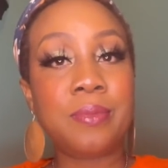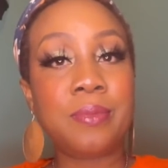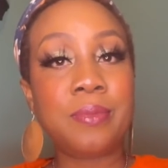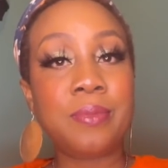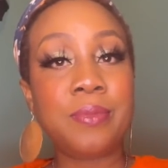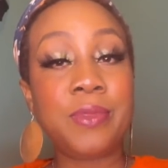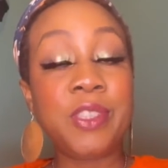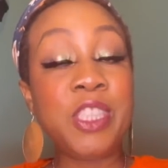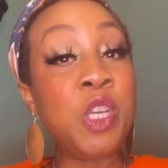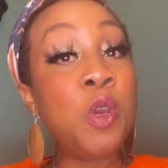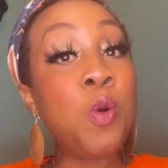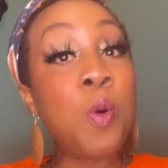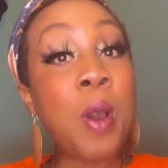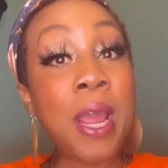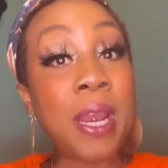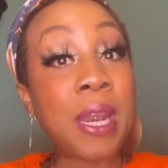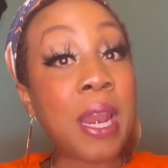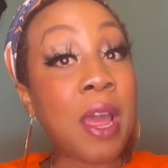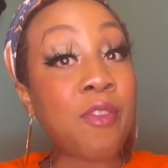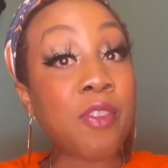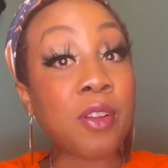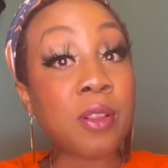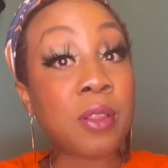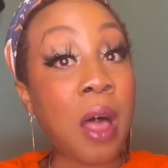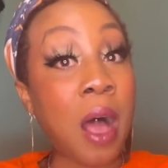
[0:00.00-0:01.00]
You ain't
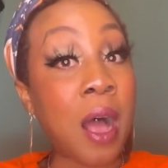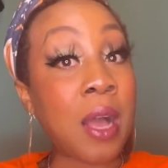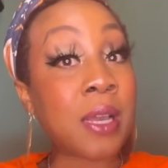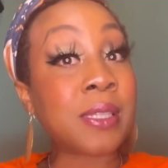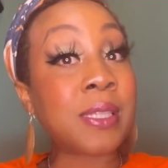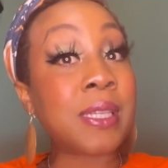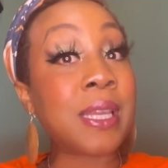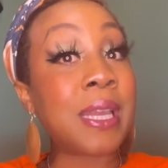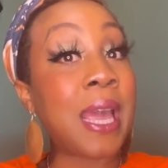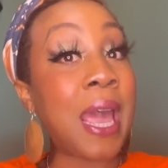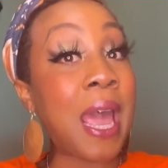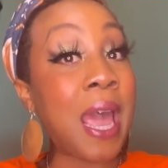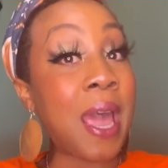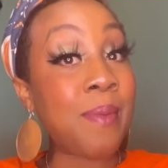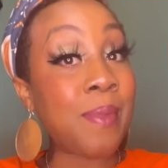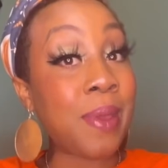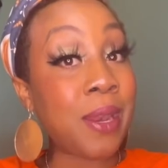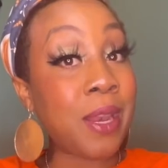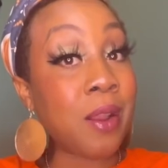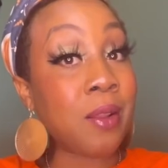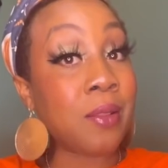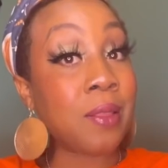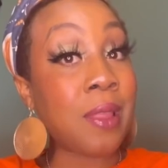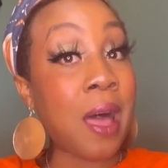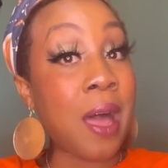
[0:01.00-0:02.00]
never lost a game in
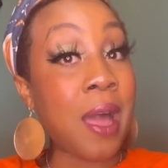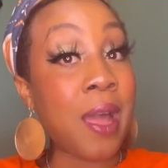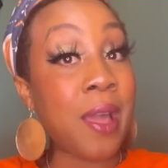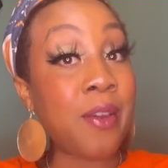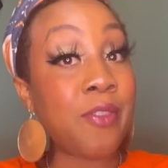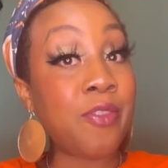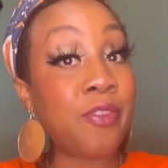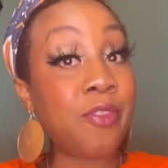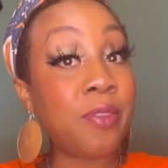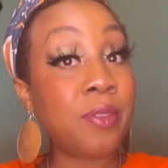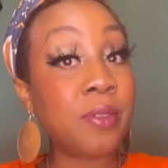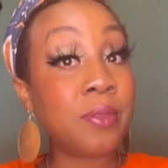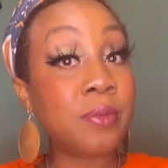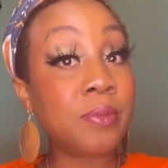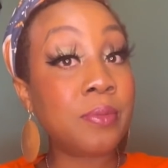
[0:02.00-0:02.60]
your life.